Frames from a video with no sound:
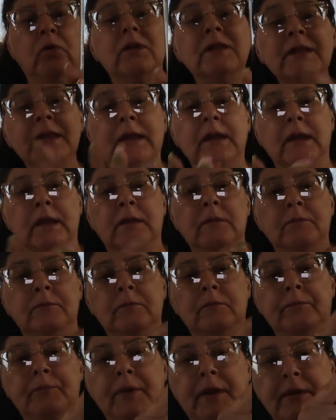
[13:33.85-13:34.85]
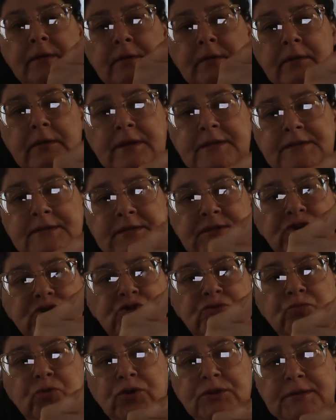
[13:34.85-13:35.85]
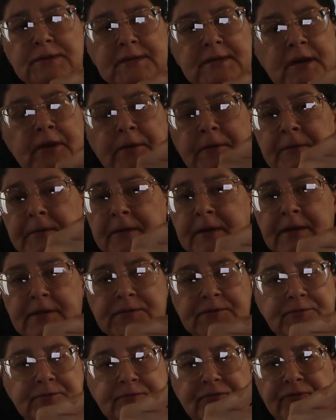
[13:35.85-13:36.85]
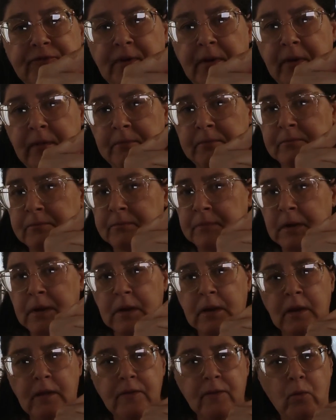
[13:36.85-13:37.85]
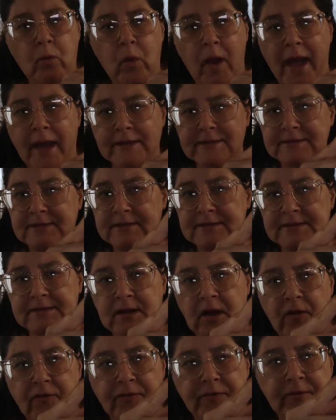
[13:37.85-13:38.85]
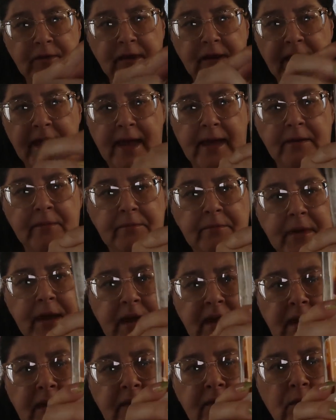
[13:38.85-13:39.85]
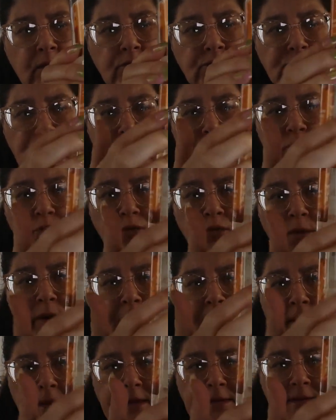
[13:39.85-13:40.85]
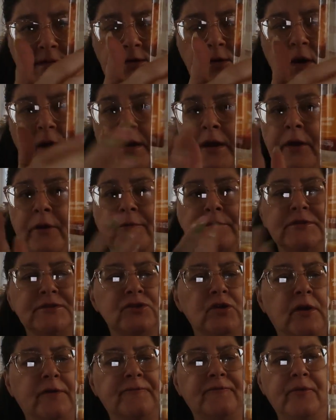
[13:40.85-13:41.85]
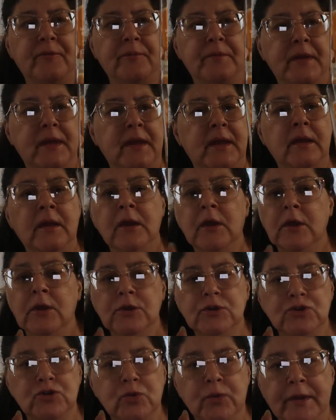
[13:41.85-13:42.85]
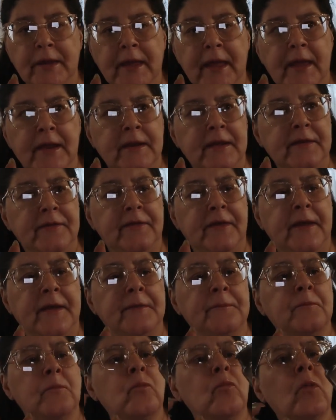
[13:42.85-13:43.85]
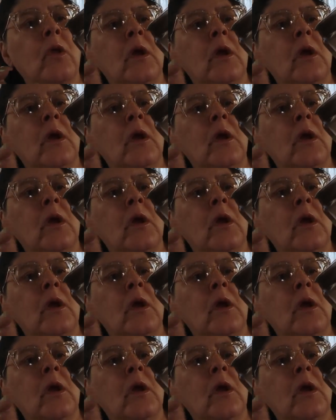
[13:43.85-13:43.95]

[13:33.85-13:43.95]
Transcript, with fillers: clean, but this schmutz here is from the wax itself. Again, making those ringlets on here. It's not for me doing anything